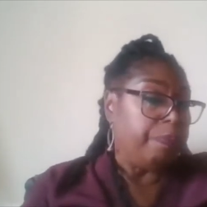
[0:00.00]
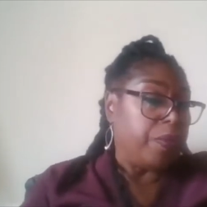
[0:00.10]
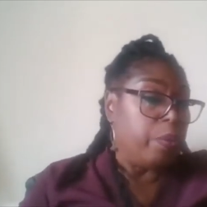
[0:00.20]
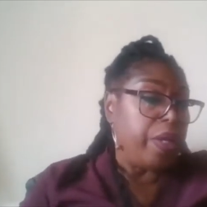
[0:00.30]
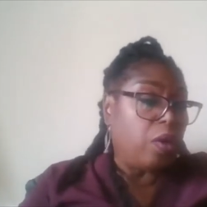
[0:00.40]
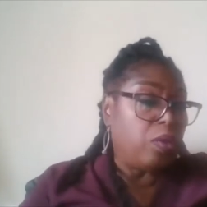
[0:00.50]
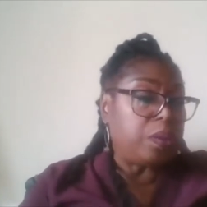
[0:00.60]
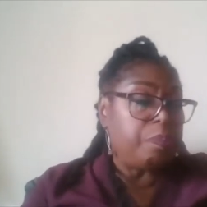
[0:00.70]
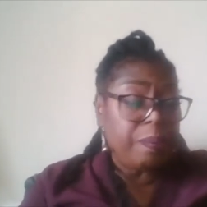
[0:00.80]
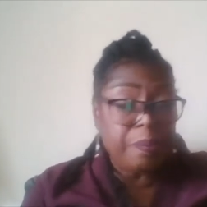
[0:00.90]
we hold
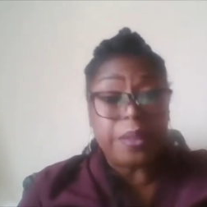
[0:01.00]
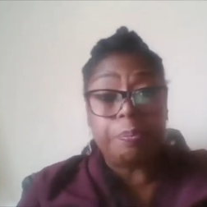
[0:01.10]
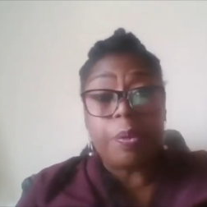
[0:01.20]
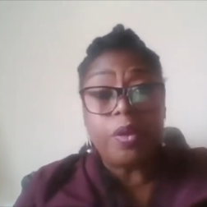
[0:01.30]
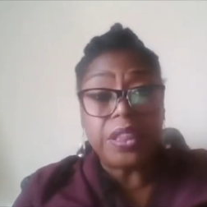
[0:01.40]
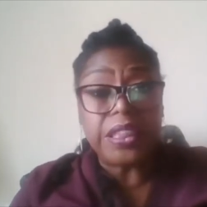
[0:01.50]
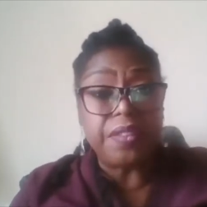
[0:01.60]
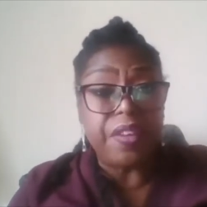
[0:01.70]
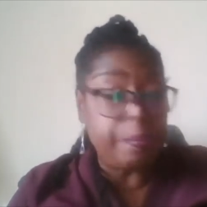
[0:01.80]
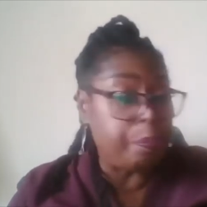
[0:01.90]
member deposits of
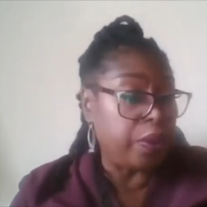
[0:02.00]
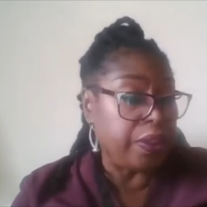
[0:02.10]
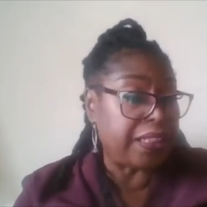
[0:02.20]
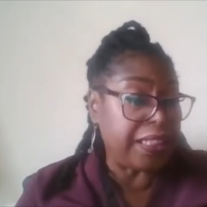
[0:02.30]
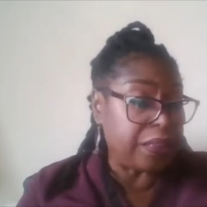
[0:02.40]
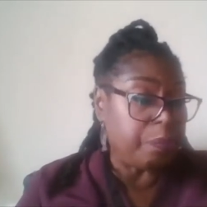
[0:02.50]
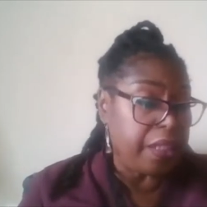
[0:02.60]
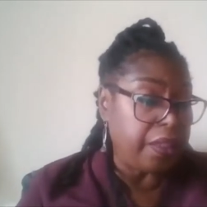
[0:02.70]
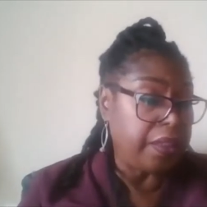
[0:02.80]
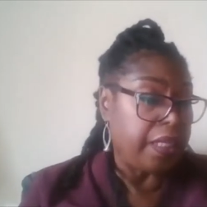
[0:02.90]
8.6
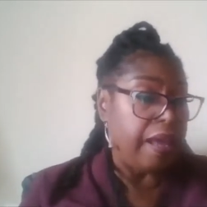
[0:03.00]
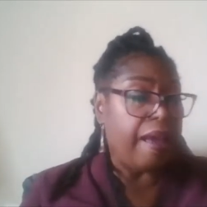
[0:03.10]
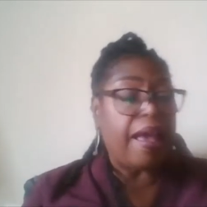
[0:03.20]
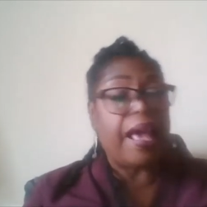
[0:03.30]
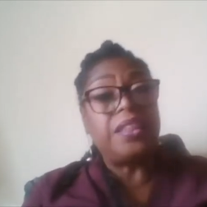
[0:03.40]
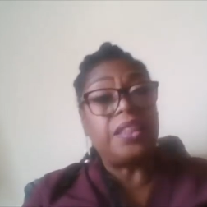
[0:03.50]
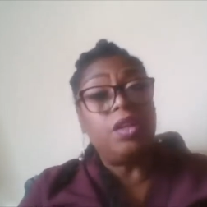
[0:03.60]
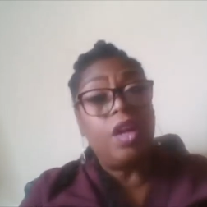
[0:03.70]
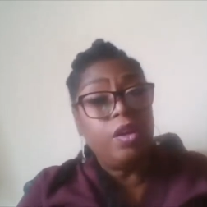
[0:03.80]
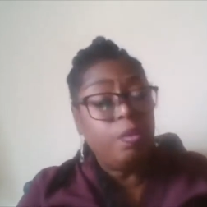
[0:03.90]
million and a
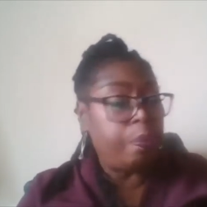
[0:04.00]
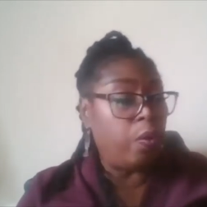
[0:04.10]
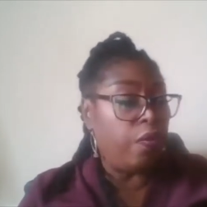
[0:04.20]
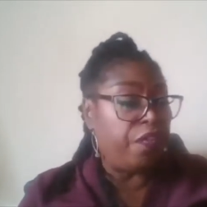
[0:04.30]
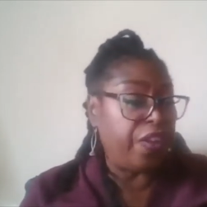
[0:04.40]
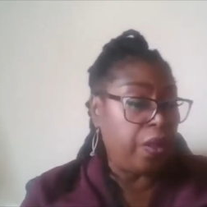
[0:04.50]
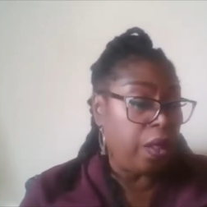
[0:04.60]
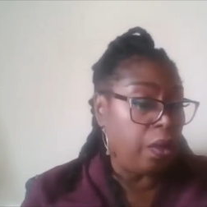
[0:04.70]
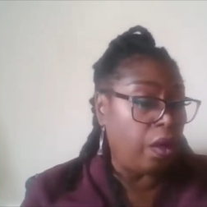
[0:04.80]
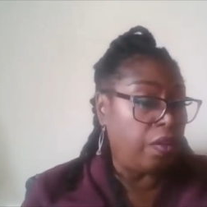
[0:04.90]
loan
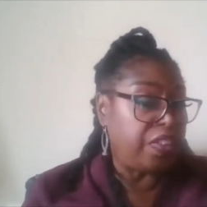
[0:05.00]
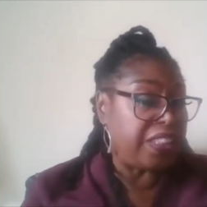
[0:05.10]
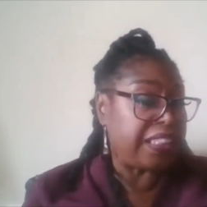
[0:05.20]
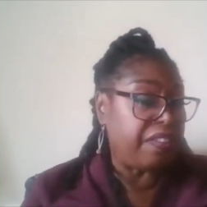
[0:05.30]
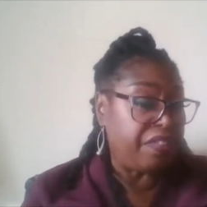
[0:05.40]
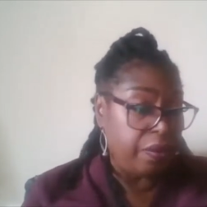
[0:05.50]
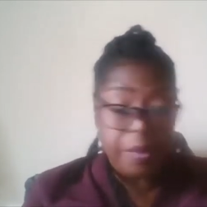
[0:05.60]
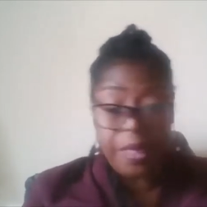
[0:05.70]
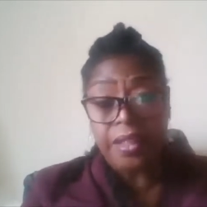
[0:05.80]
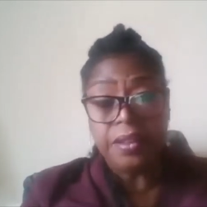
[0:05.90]
portfolio of 7
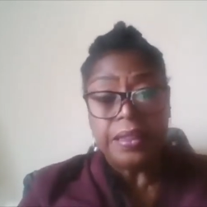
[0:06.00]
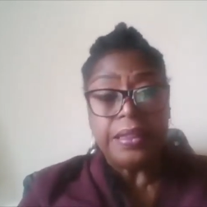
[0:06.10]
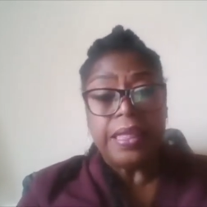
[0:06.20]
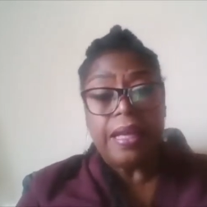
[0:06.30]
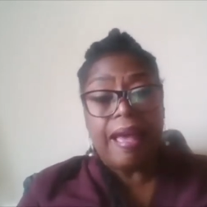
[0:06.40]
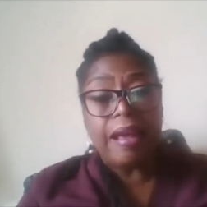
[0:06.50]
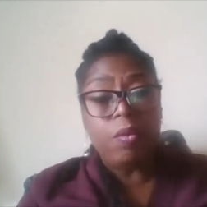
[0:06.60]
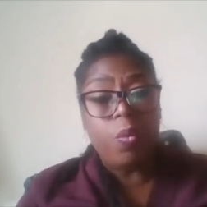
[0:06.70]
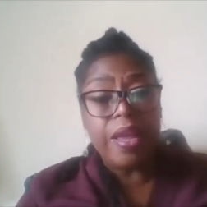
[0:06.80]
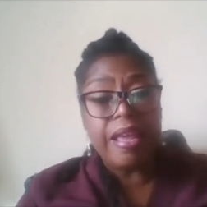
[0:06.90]
million. And
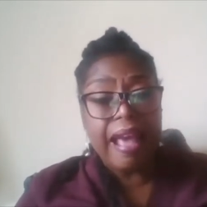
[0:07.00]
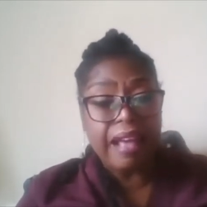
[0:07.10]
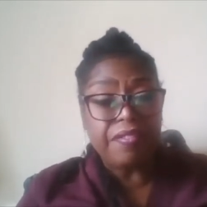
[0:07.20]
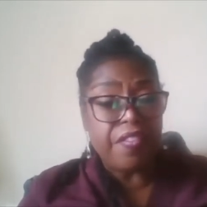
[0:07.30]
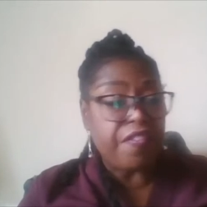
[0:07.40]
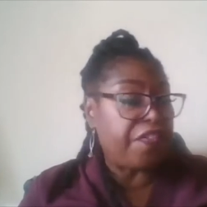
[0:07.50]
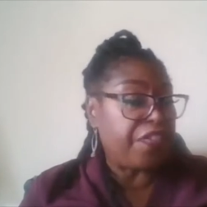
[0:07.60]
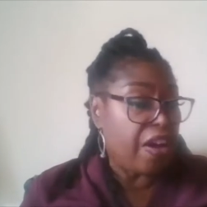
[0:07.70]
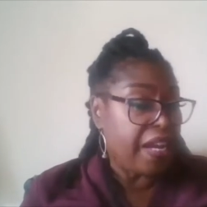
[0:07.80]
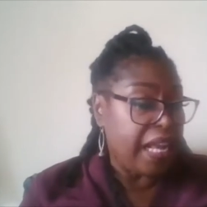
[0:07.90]
we have
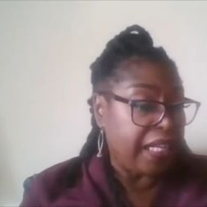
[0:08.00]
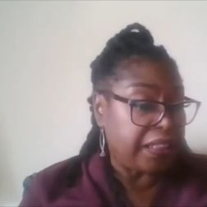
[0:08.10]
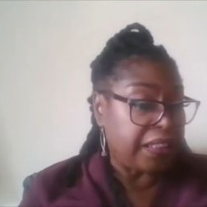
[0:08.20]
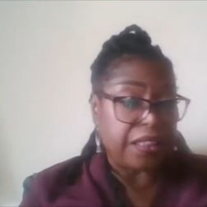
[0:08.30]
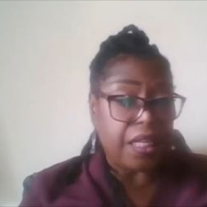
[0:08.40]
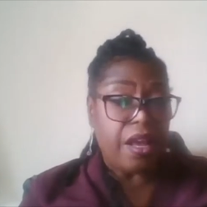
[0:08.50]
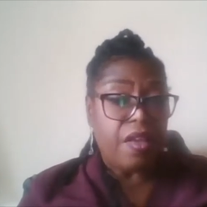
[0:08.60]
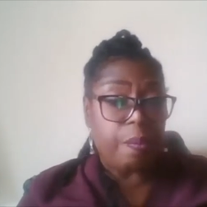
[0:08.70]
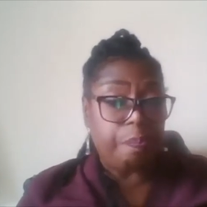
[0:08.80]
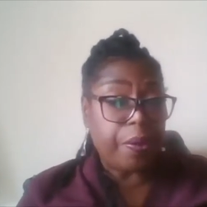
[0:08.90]
financed
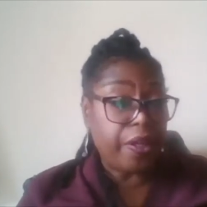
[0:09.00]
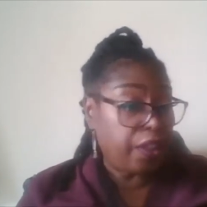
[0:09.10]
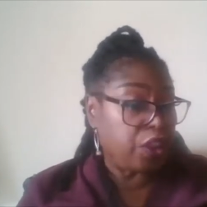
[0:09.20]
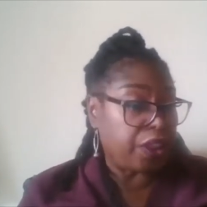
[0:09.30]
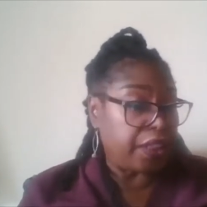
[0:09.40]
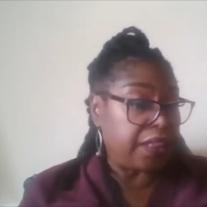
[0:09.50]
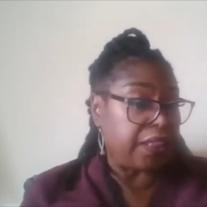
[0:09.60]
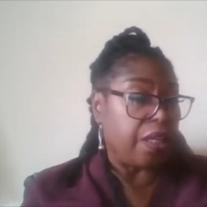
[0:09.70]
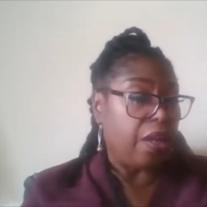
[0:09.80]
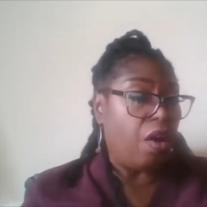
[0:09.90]
the purchase
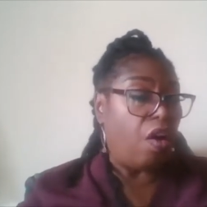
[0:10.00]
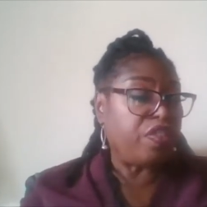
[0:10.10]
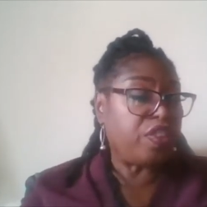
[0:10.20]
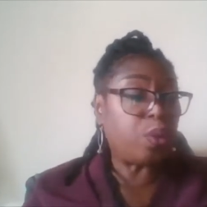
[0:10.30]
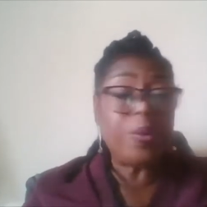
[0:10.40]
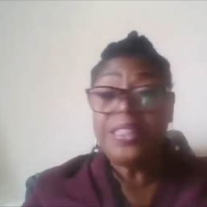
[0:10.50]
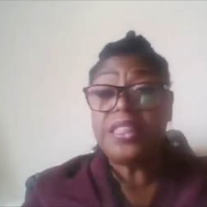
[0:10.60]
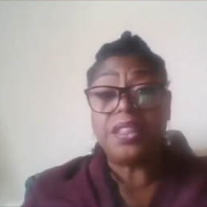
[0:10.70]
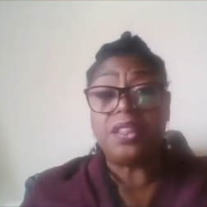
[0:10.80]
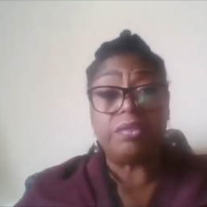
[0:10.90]
of
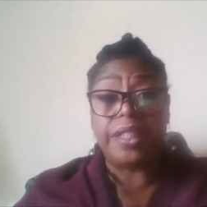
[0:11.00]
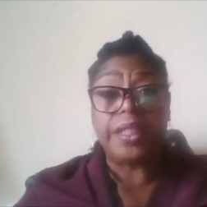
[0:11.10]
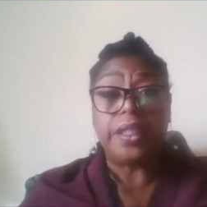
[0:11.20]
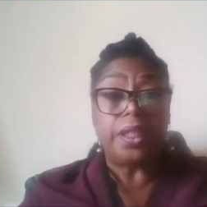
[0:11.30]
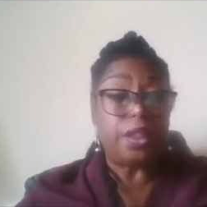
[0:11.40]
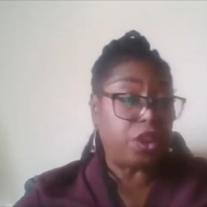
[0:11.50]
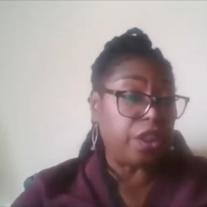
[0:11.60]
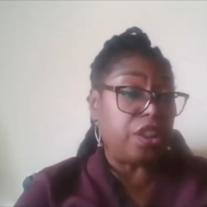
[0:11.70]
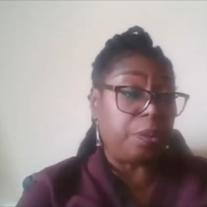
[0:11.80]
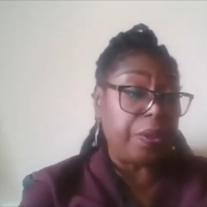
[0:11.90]
23
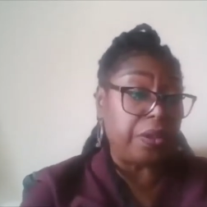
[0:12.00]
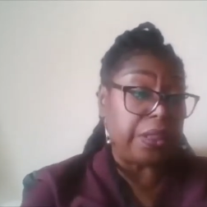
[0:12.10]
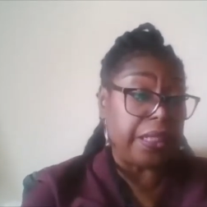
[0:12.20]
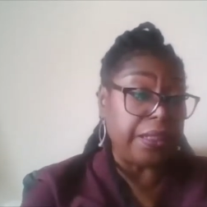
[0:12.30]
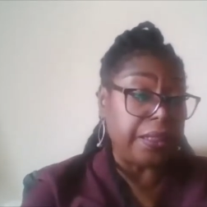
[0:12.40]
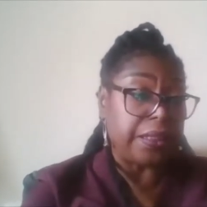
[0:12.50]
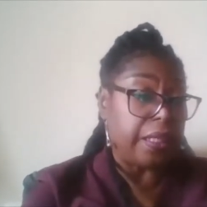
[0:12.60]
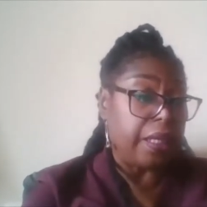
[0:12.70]
church buildings